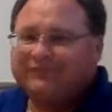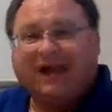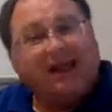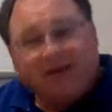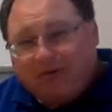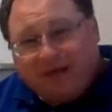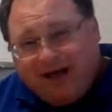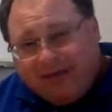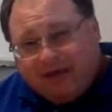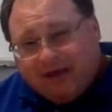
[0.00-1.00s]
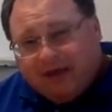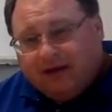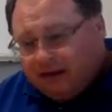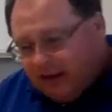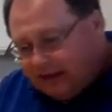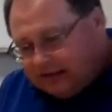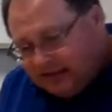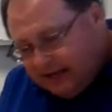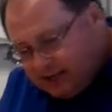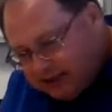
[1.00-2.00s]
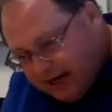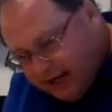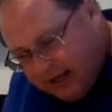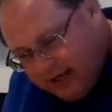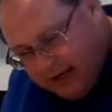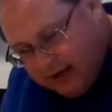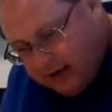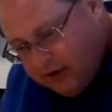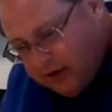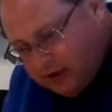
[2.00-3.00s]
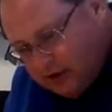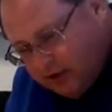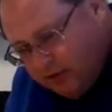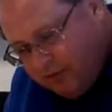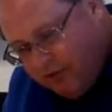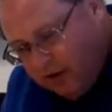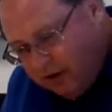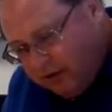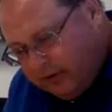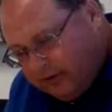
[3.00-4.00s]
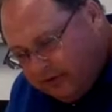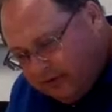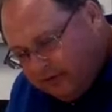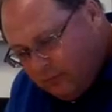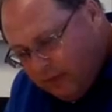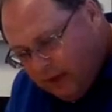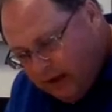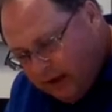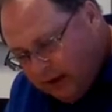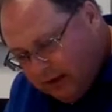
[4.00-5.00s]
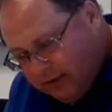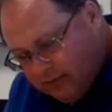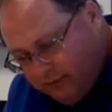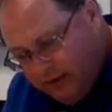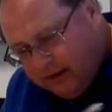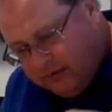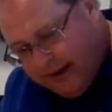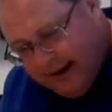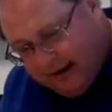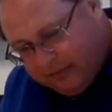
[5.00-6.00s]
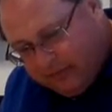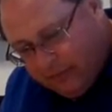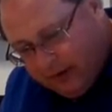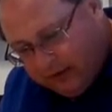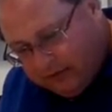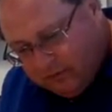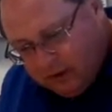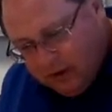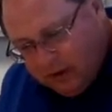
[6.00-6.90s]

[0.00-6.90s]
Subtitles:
And no mommy. I'd say check again. So far, this whale is really racking up the points.